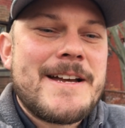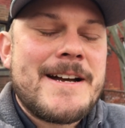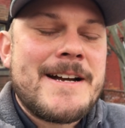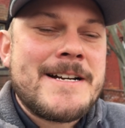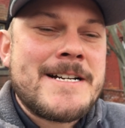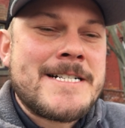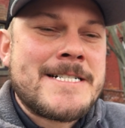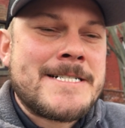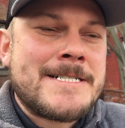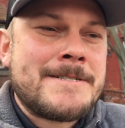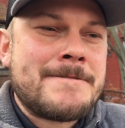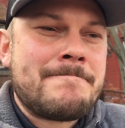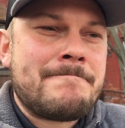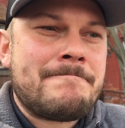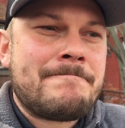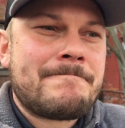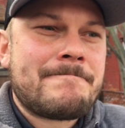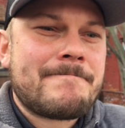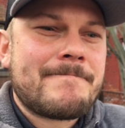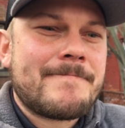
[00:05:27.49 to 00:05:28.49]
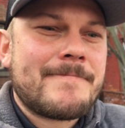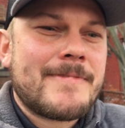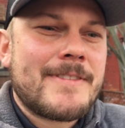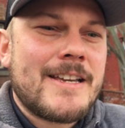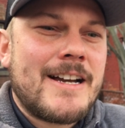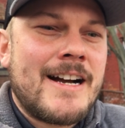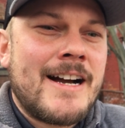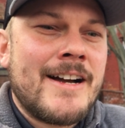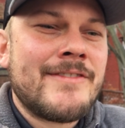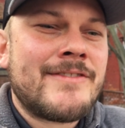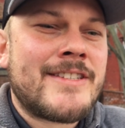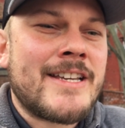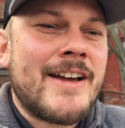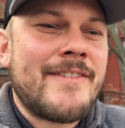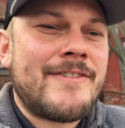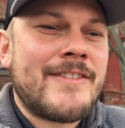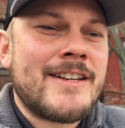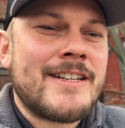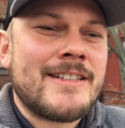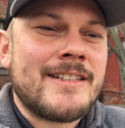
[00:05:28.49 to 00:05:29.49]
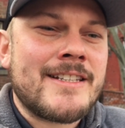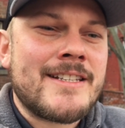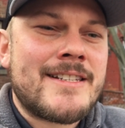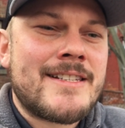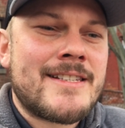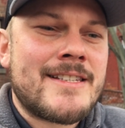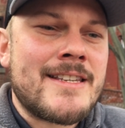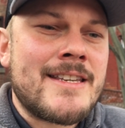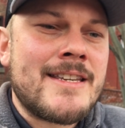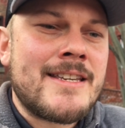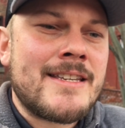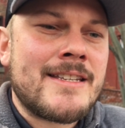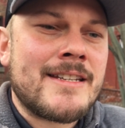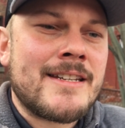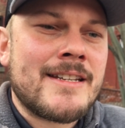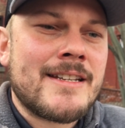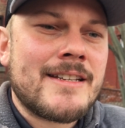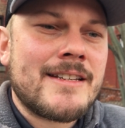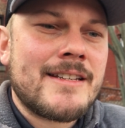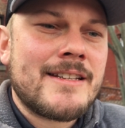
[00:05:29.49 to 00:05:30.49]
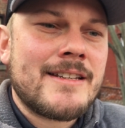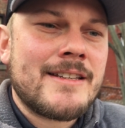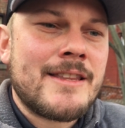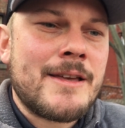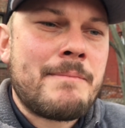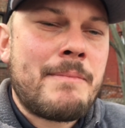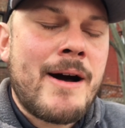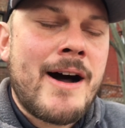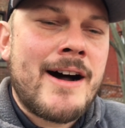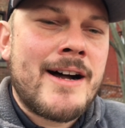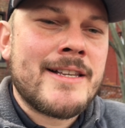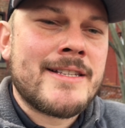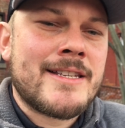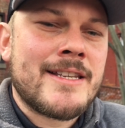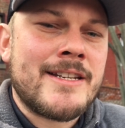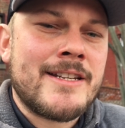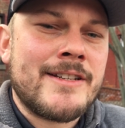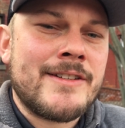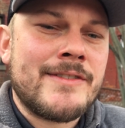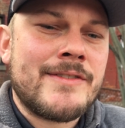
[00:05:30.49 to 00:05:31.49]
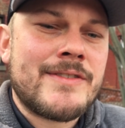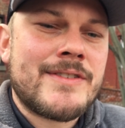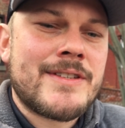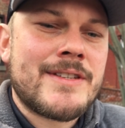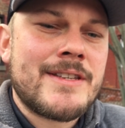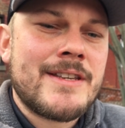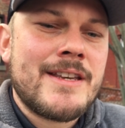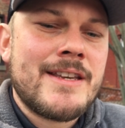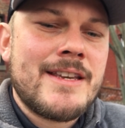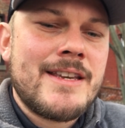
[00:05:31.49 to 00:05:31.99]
I've definitely seen the positives